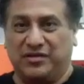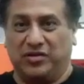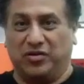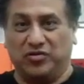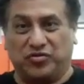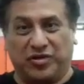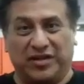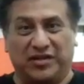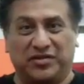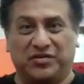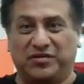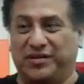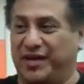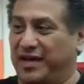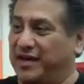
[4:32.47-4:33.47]
Don't try to
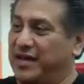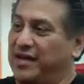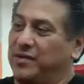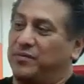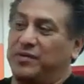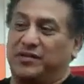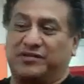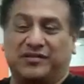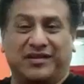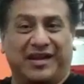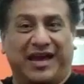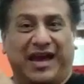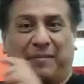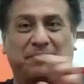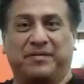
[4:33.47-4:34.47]
do that. What's going to
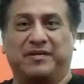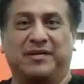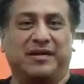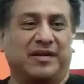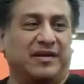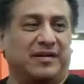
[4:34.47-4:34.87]
happen,